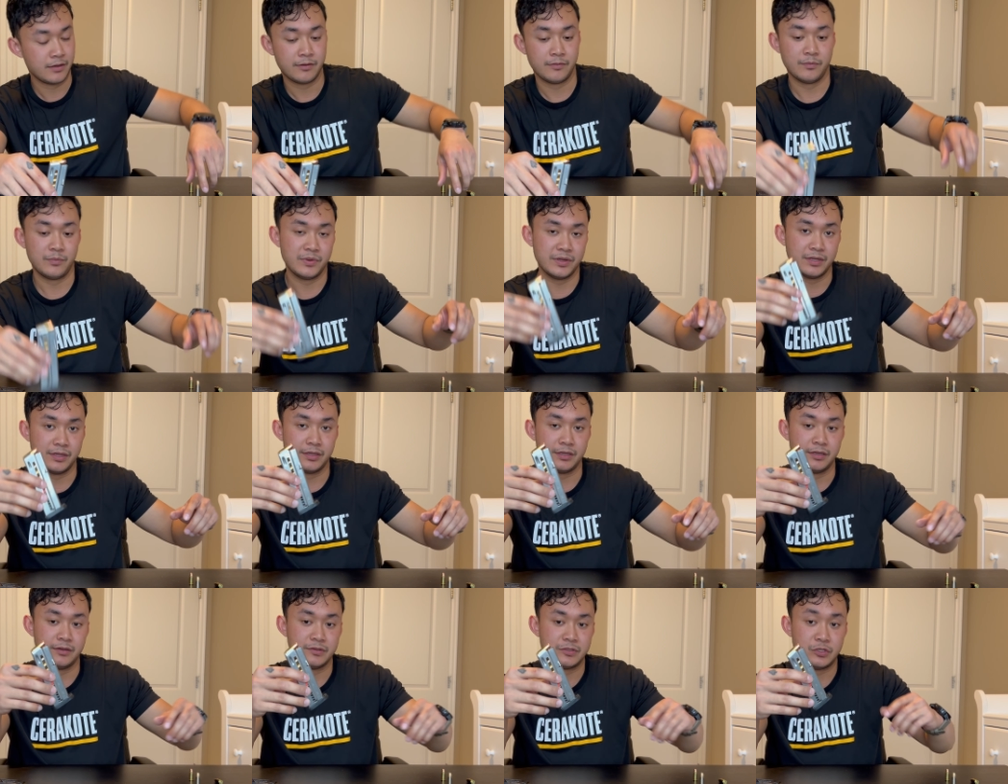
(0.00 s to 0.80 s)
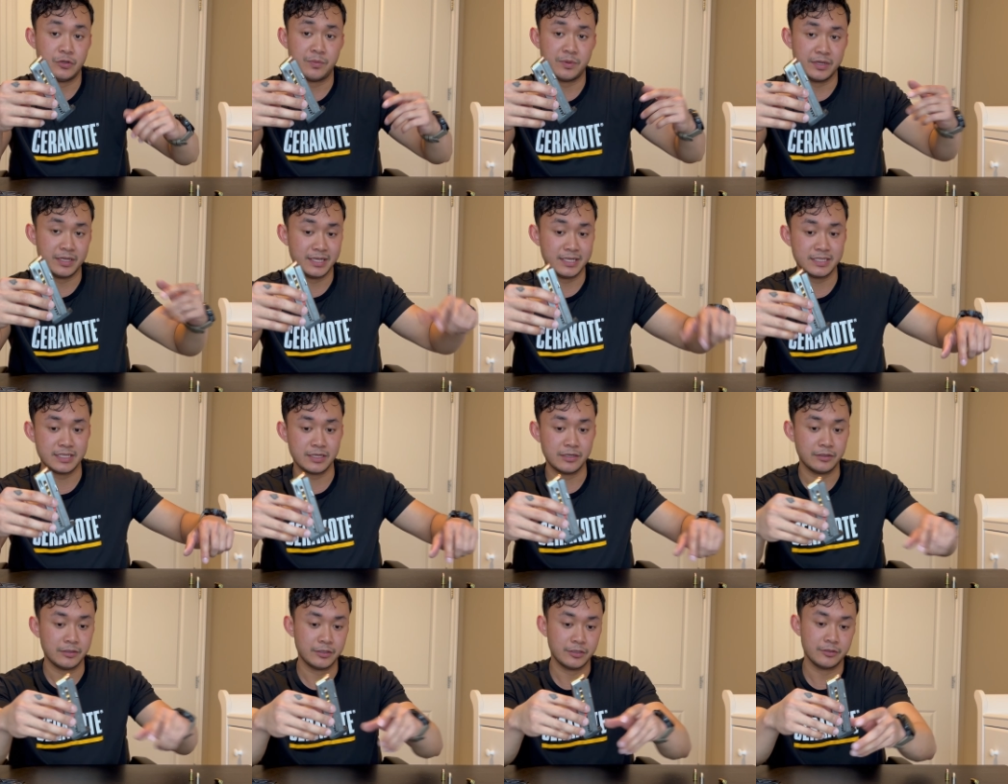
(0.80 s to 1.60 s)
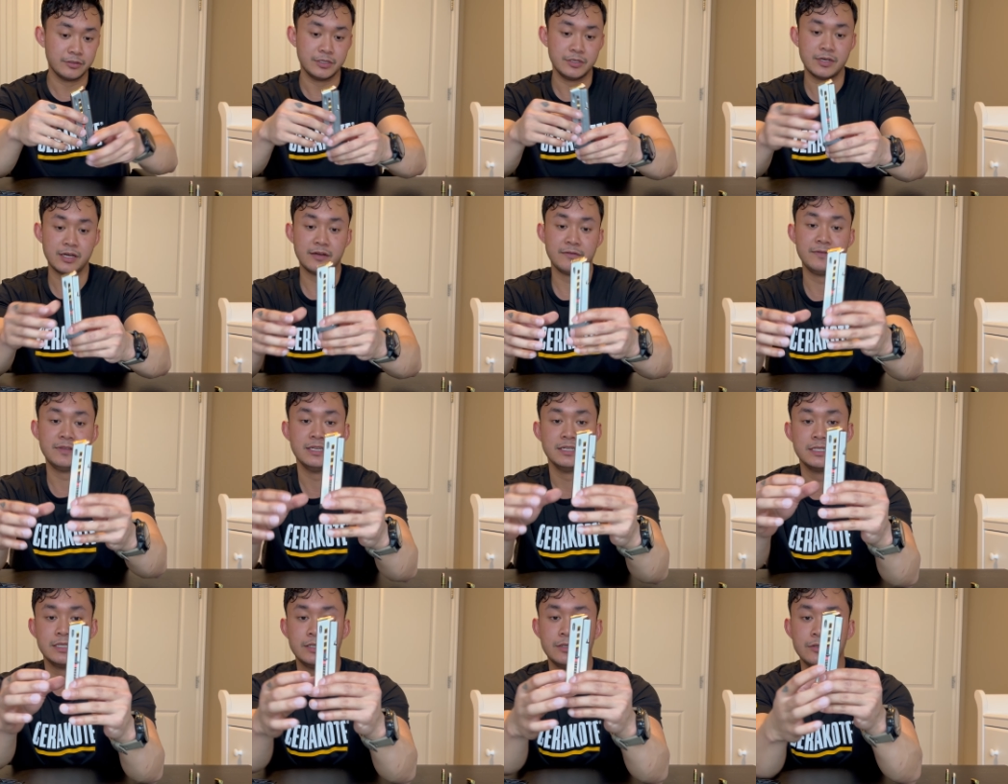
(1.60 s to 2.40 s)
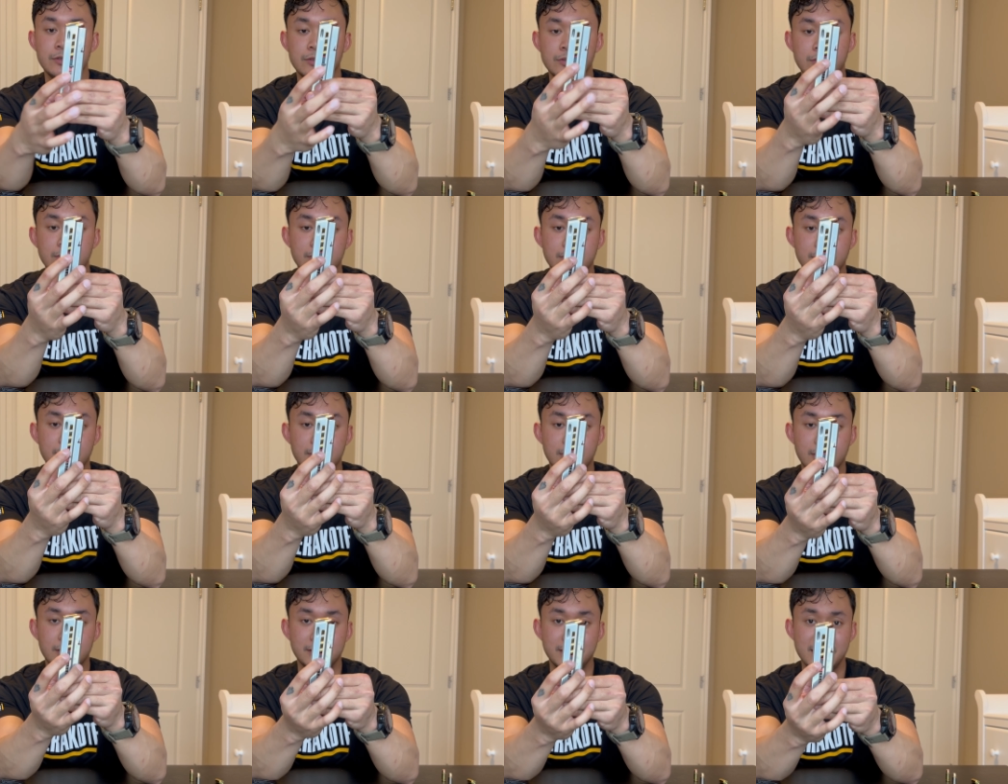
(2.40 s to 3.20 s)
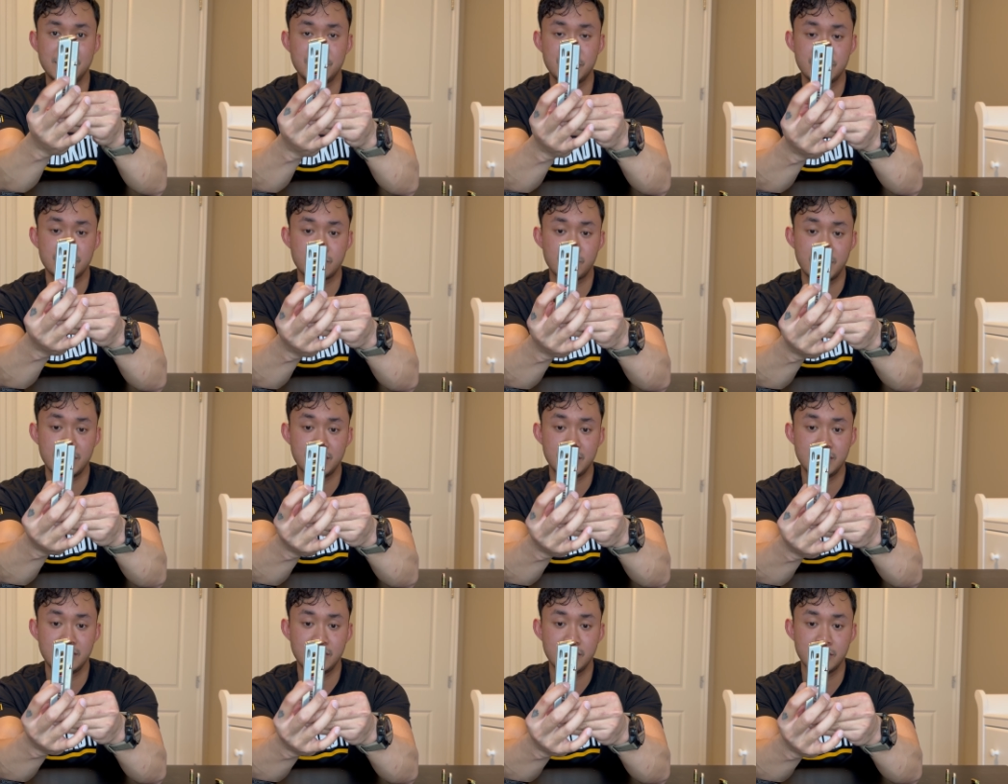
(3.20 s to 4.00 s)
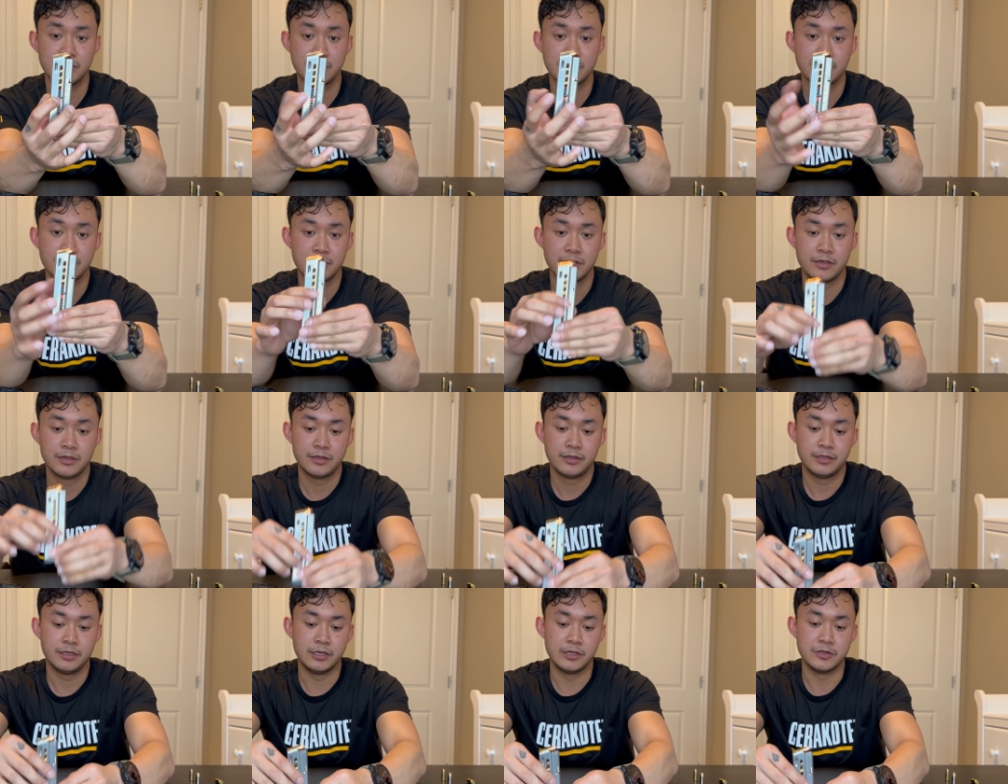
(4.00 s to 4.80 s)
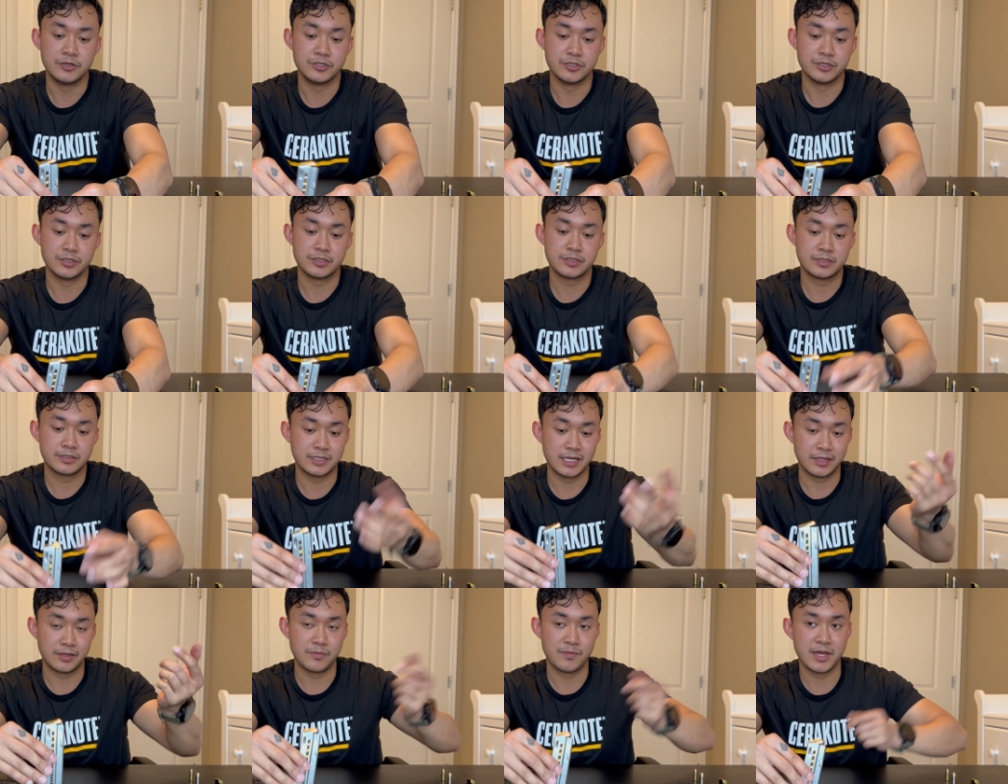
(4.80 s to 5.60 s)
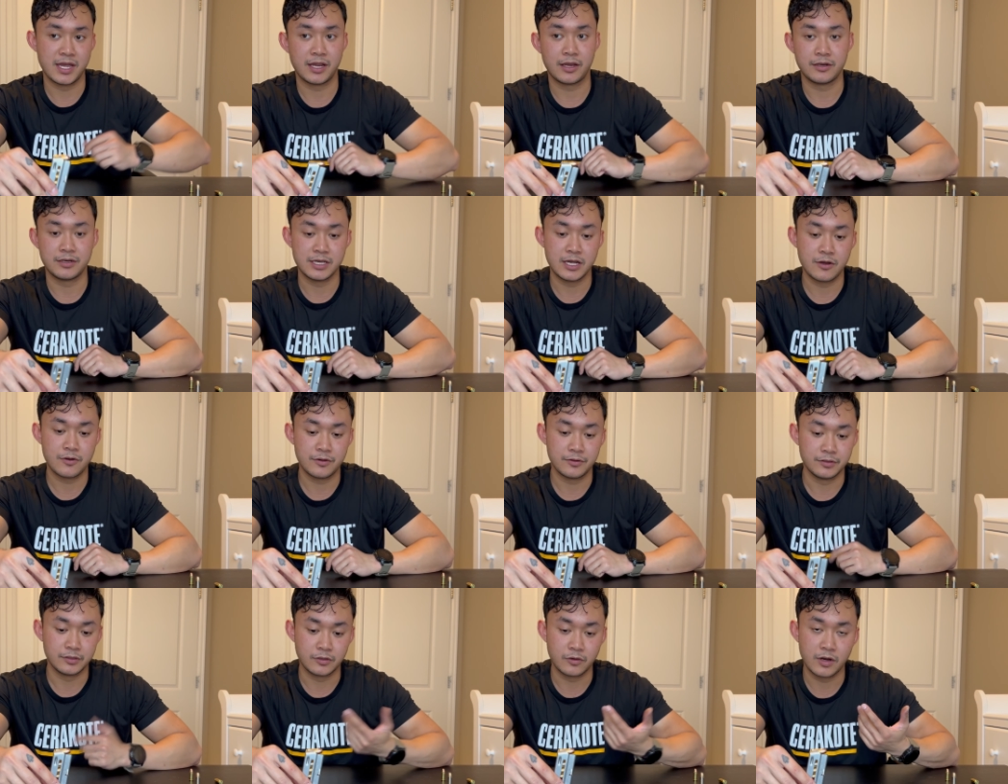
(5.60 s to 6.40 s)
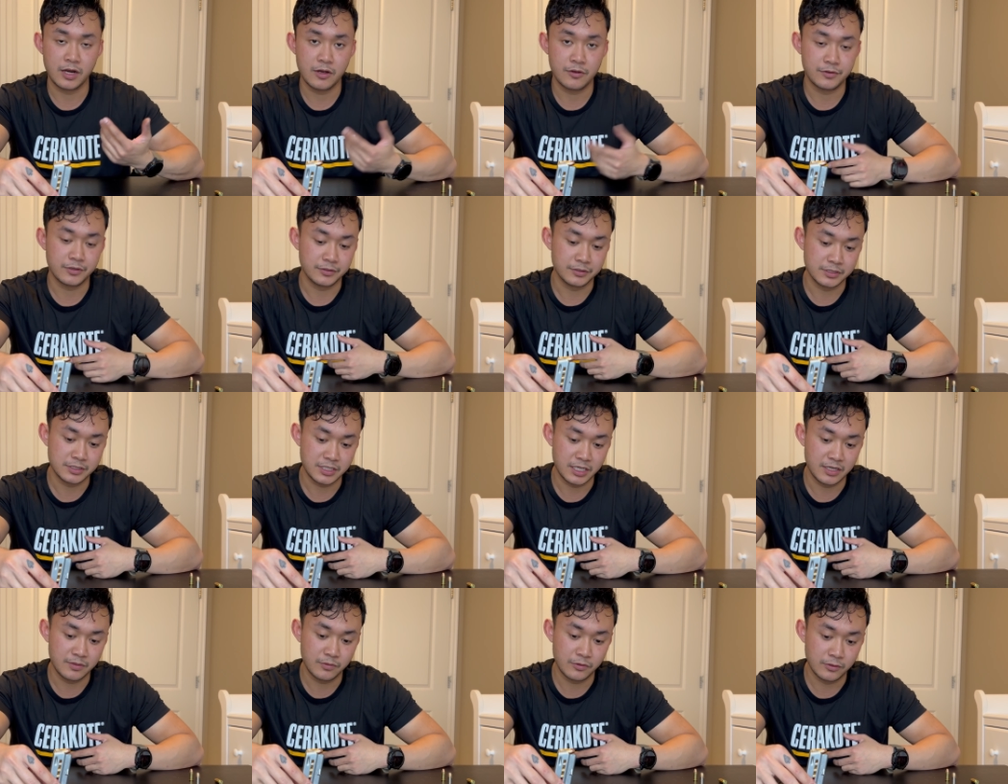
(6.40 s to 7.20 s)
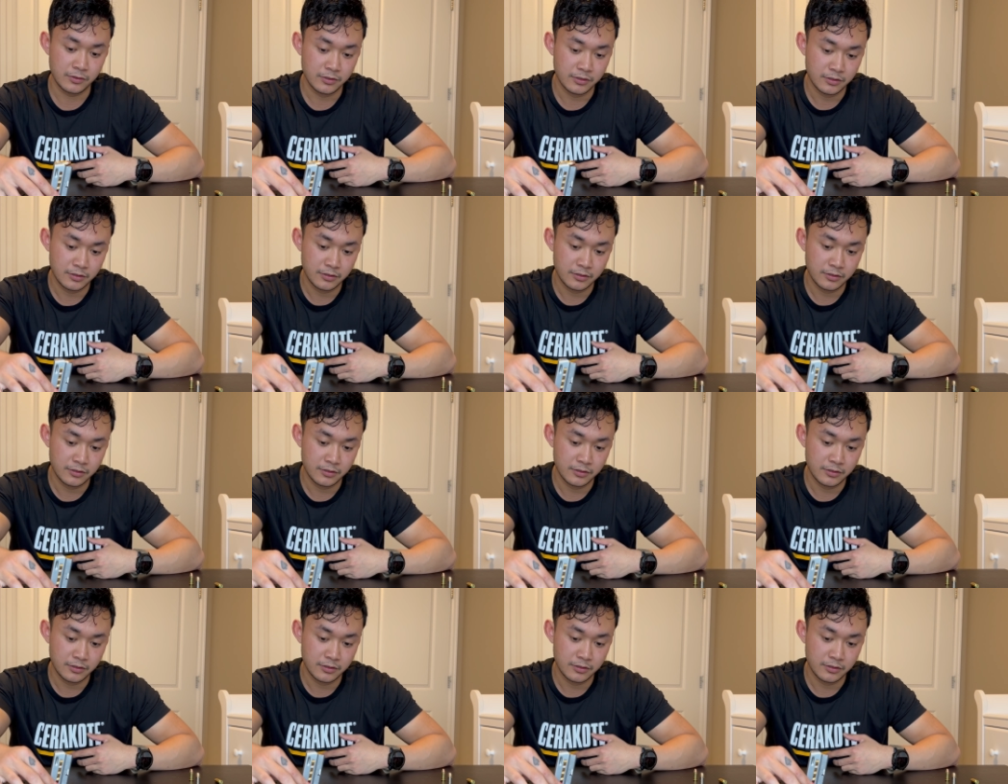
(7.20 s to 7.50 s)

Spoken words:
But super easy to load. You have these little ledges right here. You can just set the mag down on the ground on the table,